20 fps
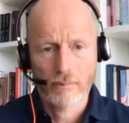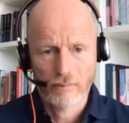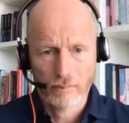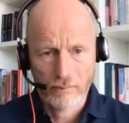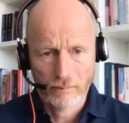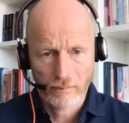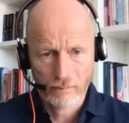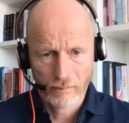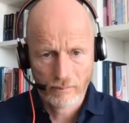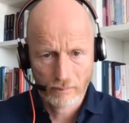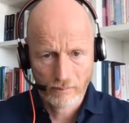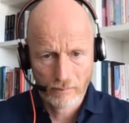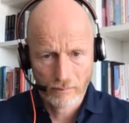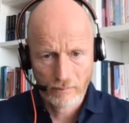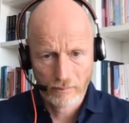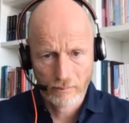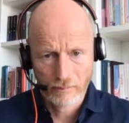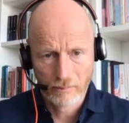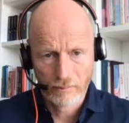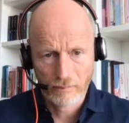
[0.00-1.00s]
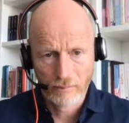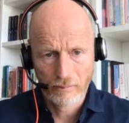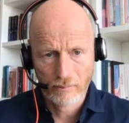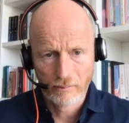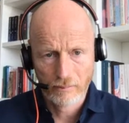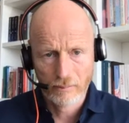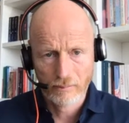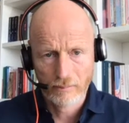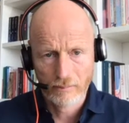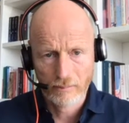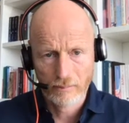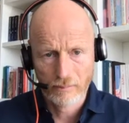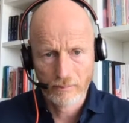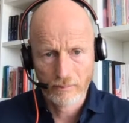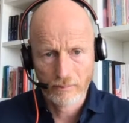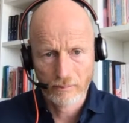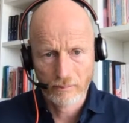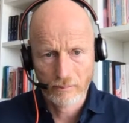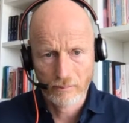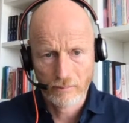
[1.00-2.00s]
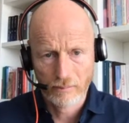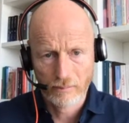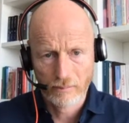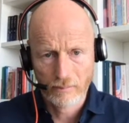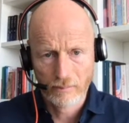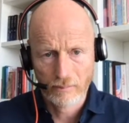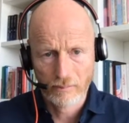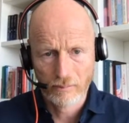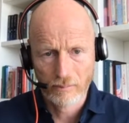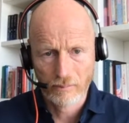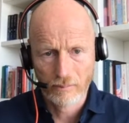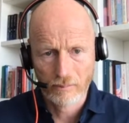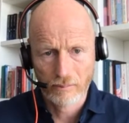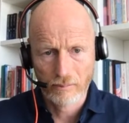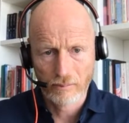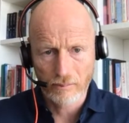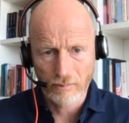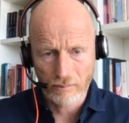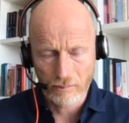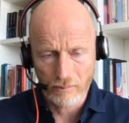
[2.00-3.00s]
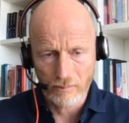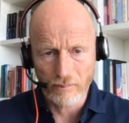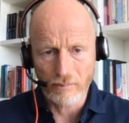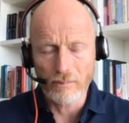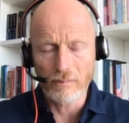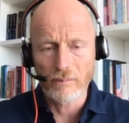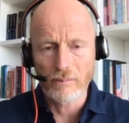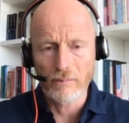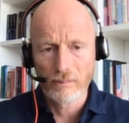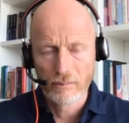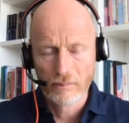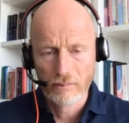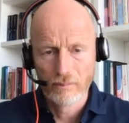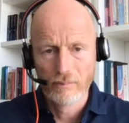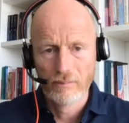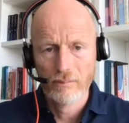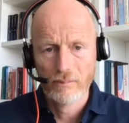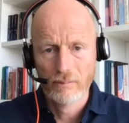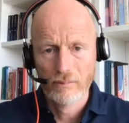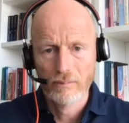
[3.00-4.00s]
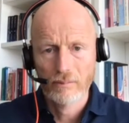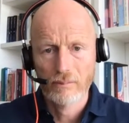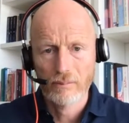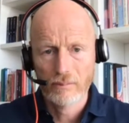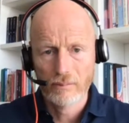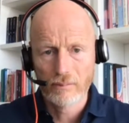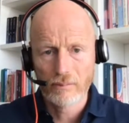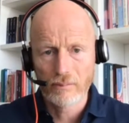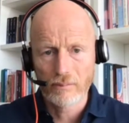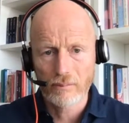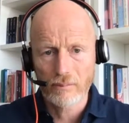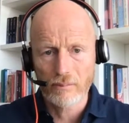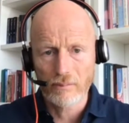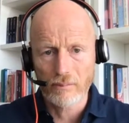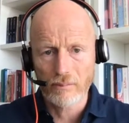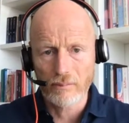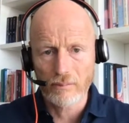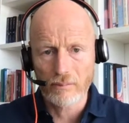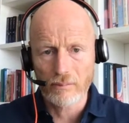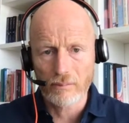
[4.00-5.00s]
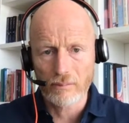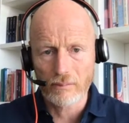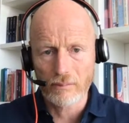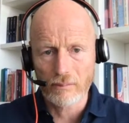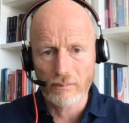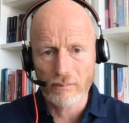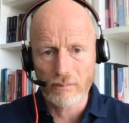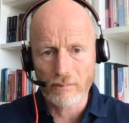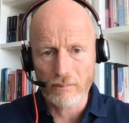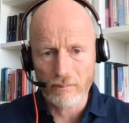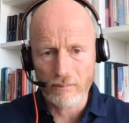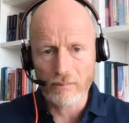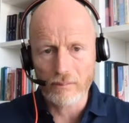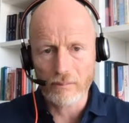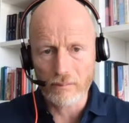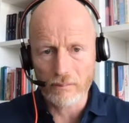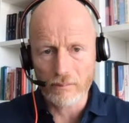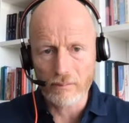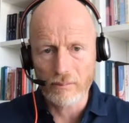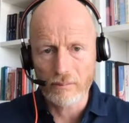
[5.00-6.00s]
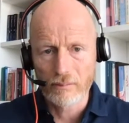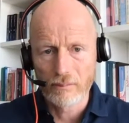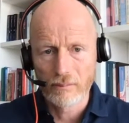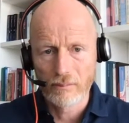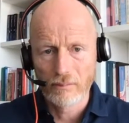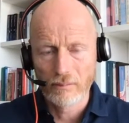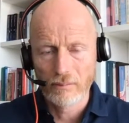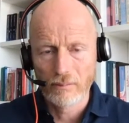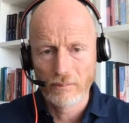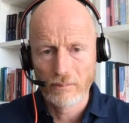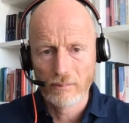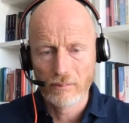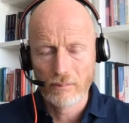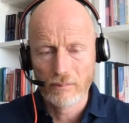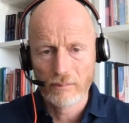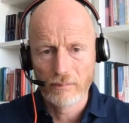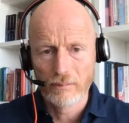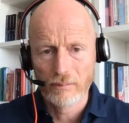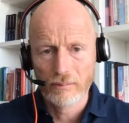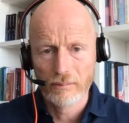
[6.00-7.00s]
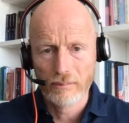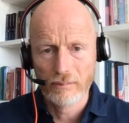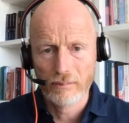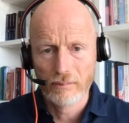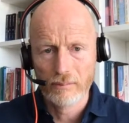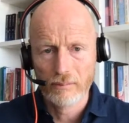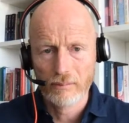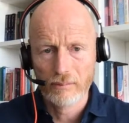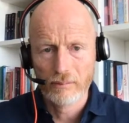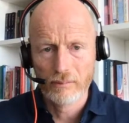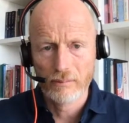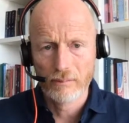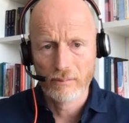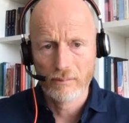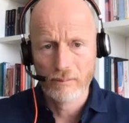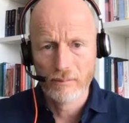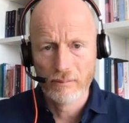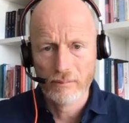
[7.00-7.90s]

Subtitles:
No words are spoken by the person on screen.